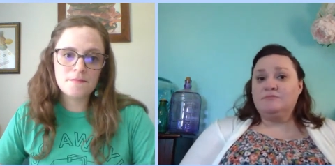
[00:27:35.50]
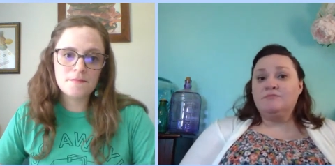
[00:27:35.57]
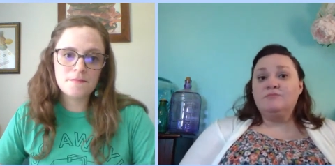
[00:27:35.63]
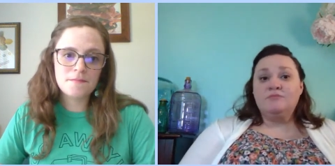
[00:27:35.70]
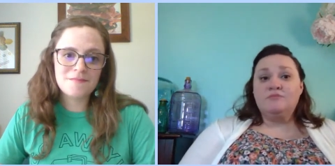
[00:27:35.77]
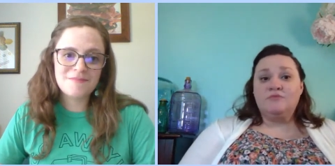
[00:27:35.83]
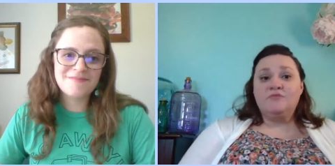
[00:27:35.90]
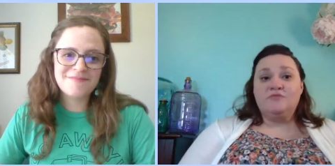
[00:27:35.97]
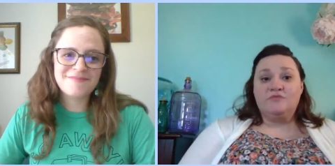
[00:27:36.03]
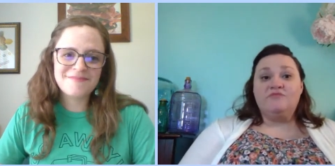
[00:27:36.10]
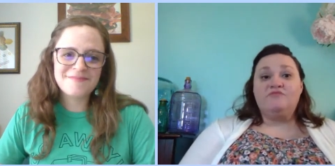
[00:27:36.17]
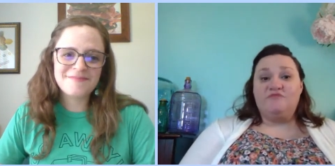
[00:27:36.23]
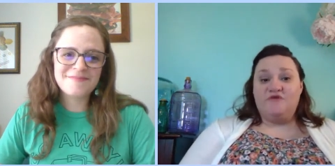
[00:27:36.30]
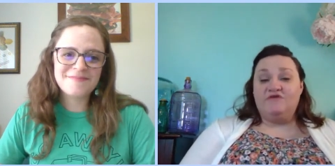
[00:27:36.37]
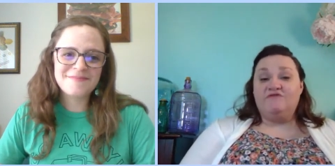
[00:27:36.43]
Speaker 1: Yeah.
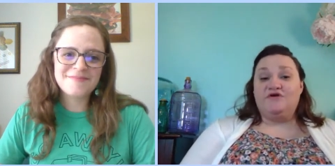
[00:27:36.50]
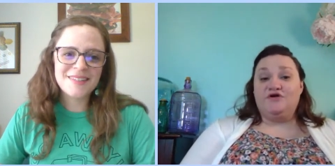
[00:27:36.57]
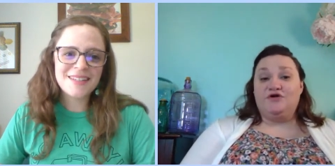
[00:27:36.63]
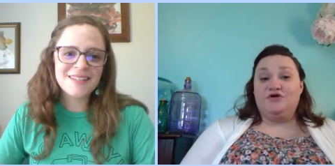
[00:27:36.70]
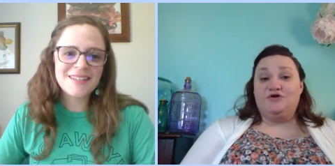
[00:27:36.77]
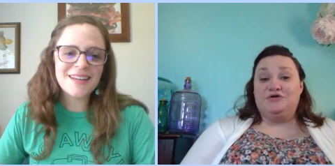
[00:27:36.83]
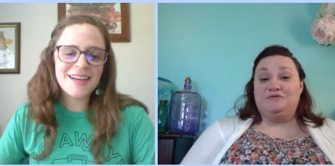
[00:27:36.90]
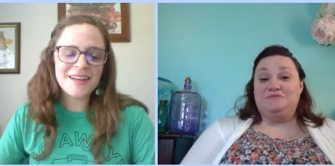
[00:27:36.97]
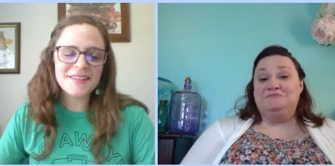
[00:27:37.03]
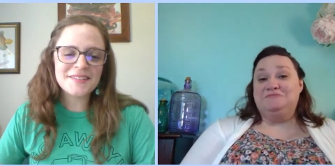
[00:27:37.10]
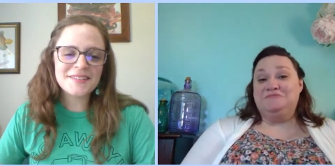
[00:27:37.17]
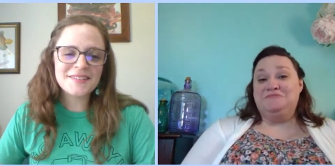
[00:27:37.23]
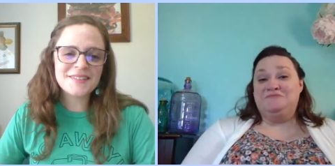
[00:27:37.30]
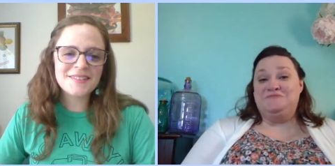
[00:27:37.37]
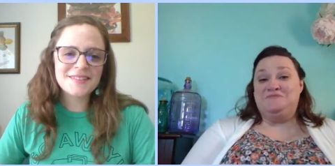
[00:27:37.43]
Very very good.
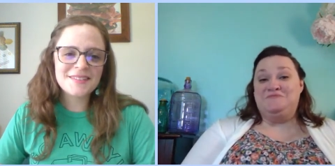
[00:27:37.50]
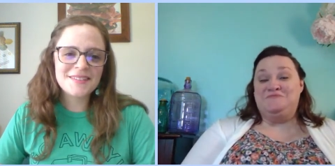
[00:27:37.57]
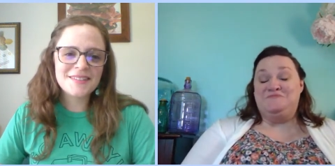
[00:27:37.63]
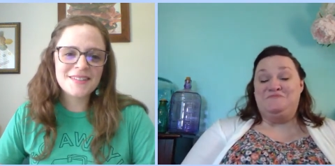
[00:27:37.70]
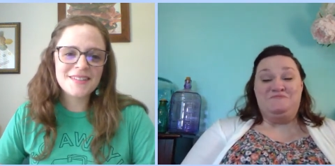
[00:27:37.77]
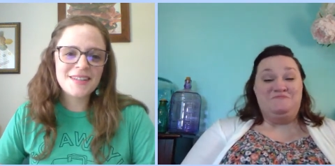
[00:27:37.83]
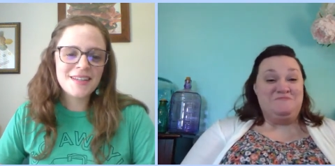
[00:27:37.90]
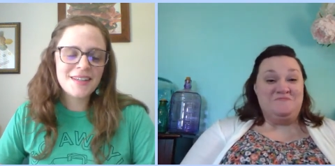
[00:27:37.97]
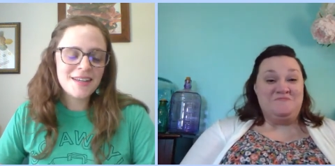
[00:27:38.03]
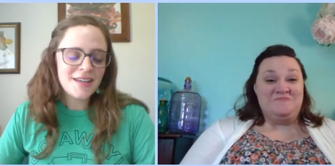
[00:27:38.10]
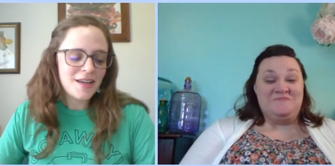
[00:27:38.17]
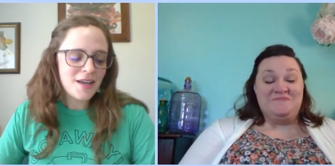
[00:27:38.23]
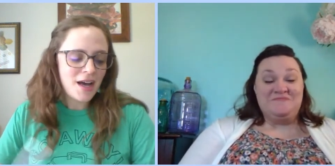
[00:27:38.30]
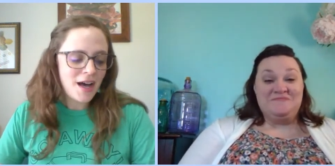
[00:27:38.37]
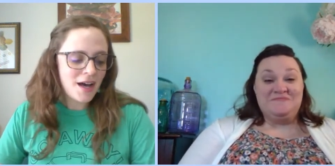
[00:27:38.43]
Nice.
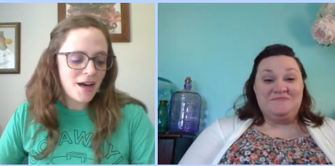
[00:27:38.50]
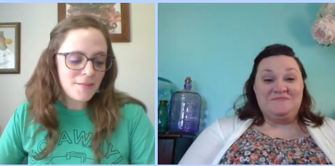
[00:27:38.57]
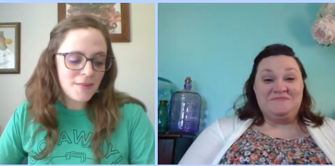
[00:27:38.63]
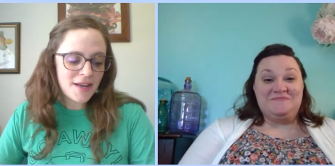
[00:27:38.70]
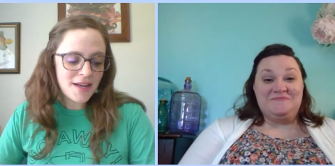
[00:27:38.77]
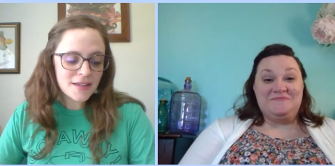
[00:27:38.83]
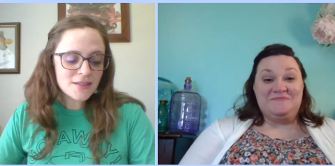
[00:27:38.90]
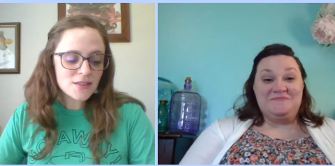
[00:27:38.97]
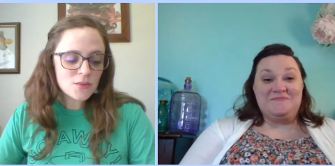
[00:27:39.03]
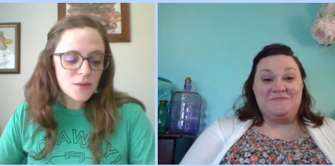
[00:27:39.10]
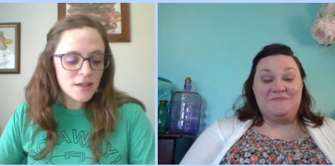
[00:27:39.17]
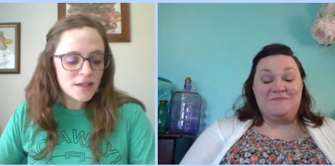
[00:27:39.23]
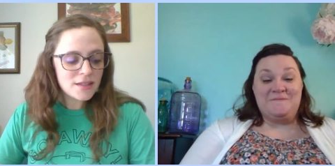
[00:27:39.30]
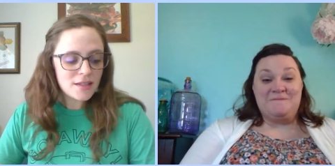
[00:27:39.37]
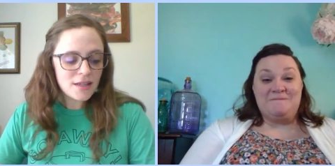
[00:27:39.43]
Uh, my next
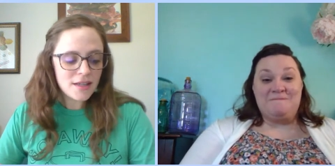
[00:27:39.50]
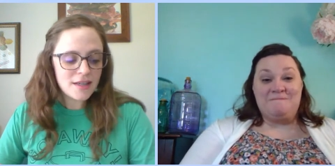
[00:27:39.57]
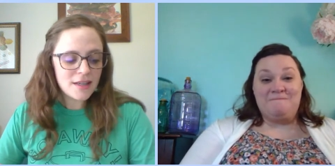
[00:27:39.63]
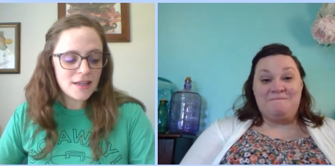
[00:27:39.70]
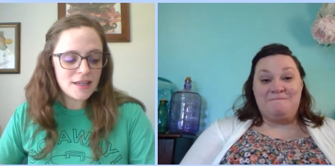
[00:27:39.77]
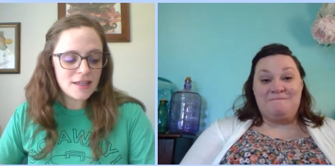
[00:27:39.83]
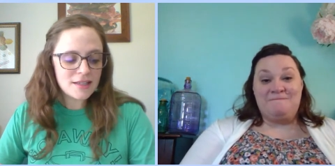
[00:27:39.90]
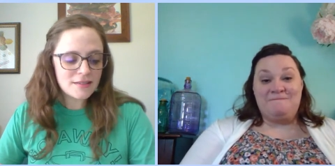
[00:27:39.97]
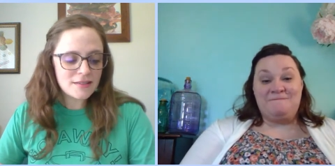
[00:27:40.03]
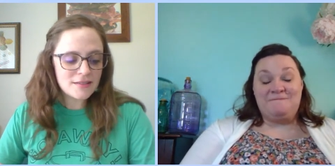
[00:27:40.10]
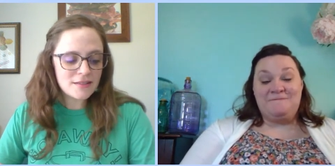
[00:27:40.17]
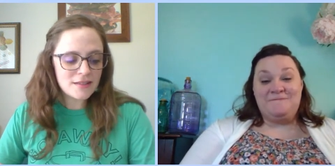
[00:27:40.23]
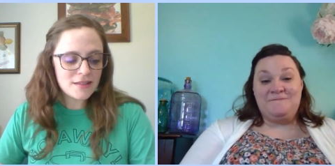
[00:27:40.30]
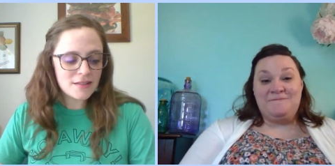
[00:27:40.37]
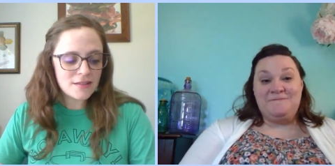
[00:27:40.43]
one is
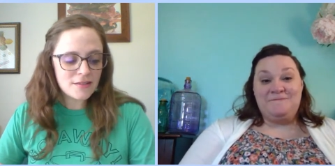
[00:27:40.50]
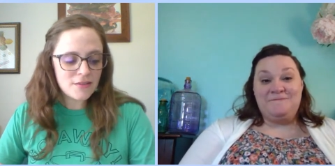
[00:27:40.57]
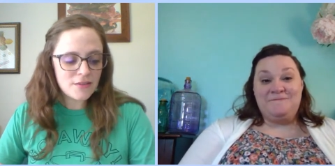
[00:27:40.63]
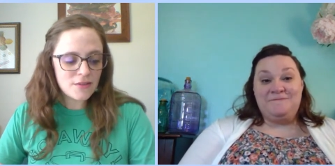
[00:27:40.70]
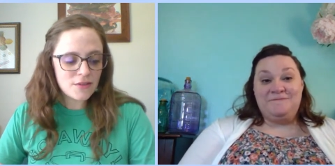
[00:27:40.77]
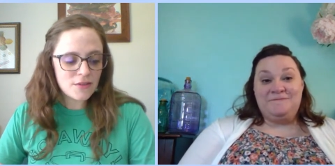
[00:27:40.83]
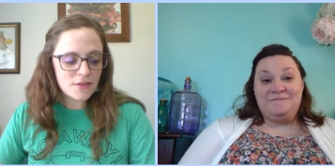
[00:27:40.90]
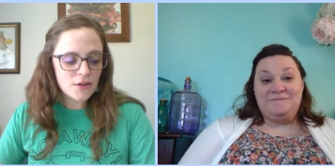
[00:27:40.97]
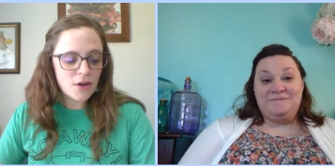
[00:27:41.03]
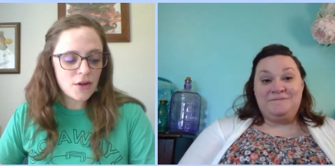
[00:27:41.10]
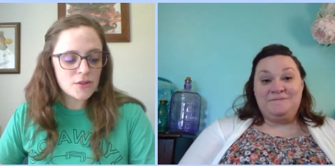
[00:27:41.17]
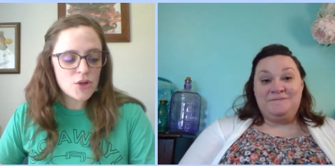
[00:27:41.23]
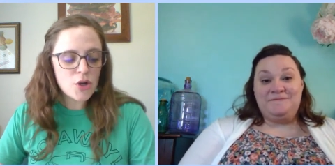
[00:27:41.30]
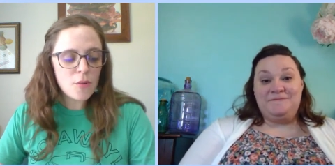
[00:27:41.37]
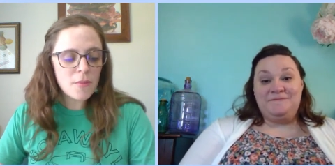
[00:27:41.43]

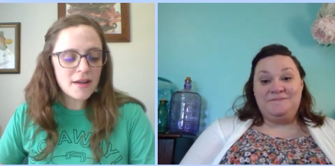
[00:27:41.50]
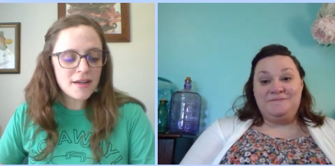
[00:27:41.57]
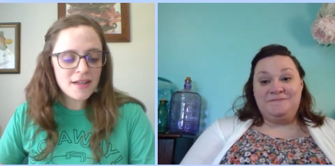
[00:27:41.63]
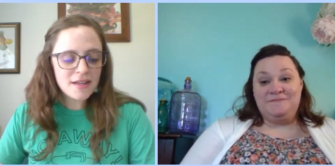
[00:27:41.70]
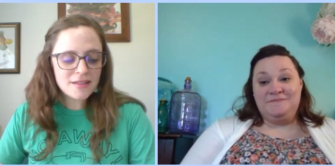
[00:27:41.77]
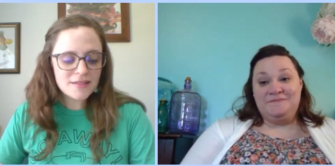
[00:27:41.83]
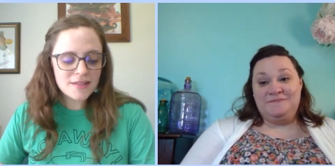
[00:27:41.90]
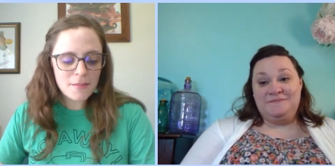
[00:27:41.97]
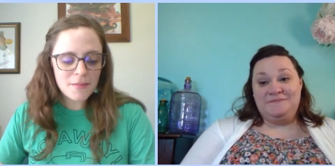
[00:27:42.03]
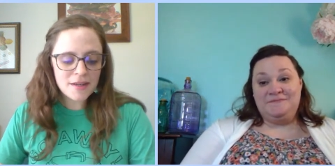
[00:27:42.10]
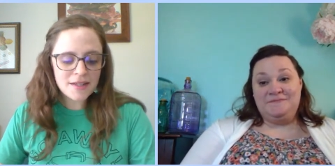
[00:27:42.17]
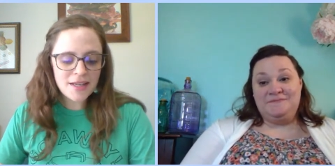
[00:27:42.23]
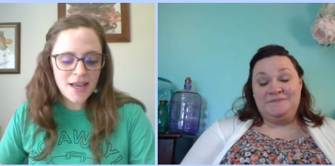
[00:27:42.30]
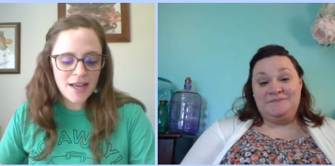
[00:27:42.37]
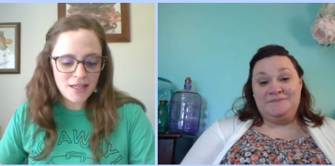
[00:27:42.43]
called Nobody,
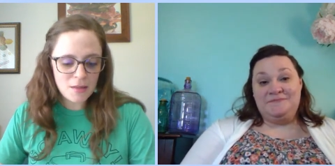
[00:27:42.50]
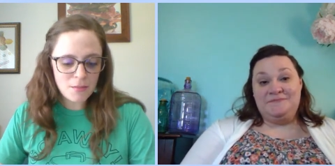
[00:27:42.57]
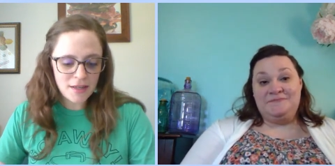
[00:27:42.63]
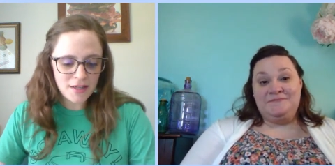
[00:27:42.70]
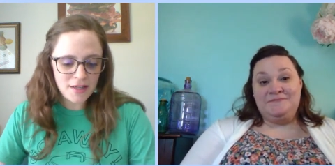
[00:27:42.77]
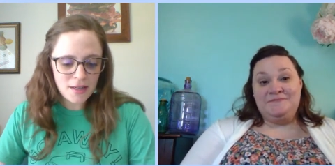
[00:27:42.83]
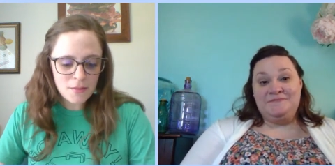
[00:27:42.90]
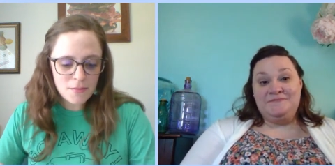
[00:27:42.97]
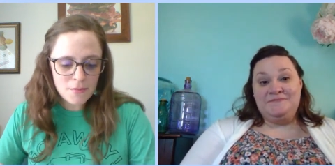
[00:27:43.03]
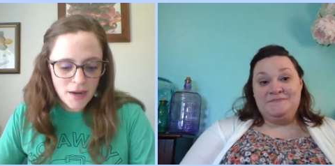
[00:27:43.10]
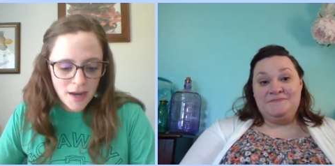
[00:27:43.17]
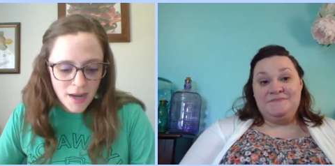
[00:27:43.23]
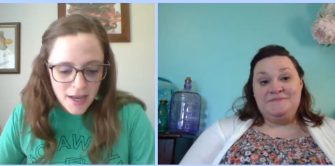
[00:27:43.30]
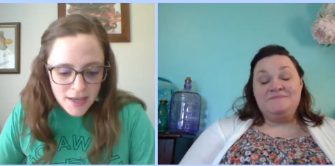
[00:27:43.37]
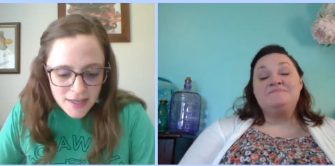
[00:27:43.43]
Somebody, Anybody
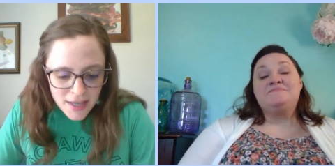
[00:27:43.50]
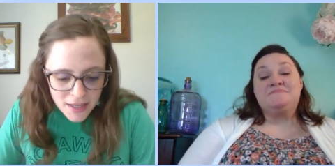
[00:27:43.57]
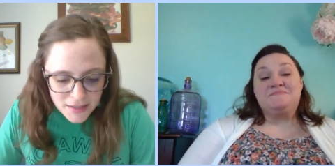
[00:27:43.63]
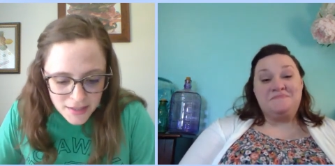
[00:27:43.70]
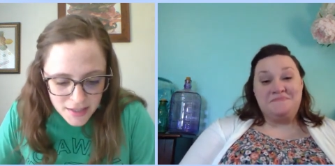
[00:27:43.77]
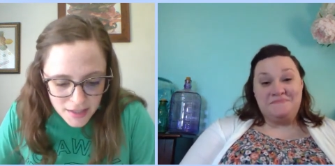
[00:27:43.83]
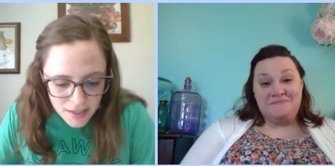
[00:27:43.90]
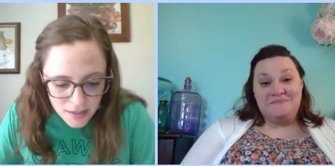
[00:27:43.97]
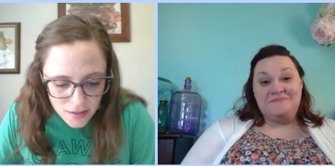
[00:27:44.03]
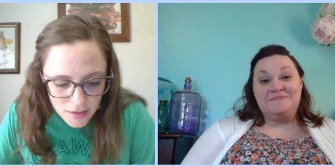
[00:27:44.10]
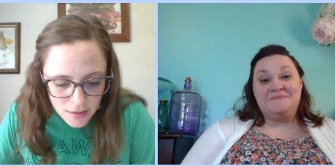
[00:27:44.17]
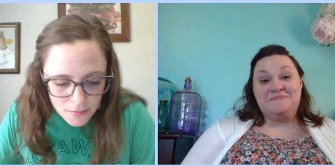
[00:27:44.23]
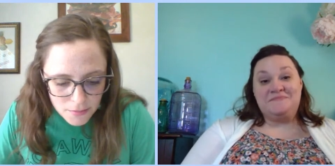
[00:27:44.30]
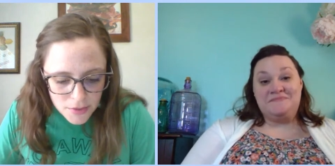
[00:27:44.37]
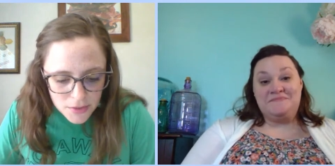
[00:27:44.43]
by Kelly
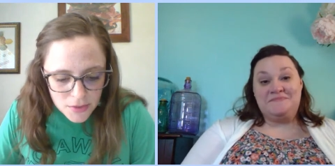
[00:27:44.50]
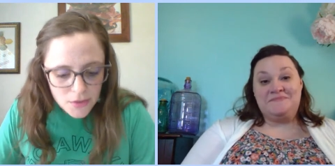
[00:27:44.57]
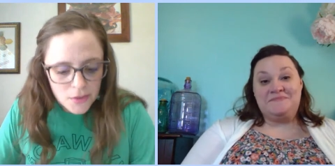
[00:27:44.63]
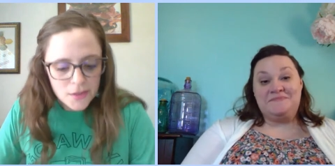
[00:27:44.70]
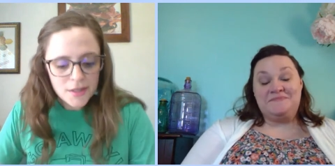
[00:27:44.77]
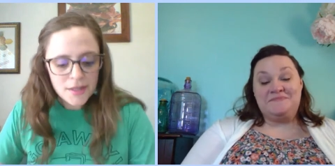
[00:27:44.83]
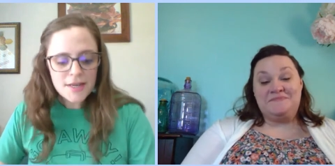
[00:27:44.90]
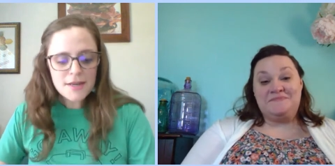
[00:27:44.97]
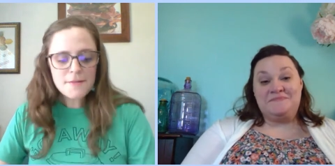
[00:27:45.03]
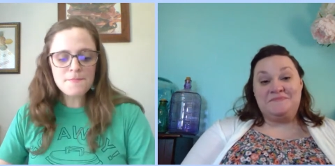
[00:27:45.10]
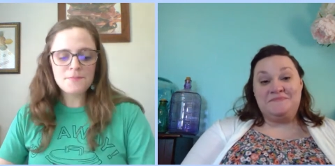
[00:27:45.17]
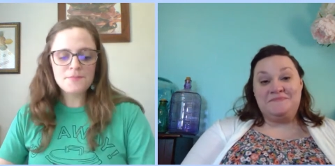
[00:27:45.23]
McClorey.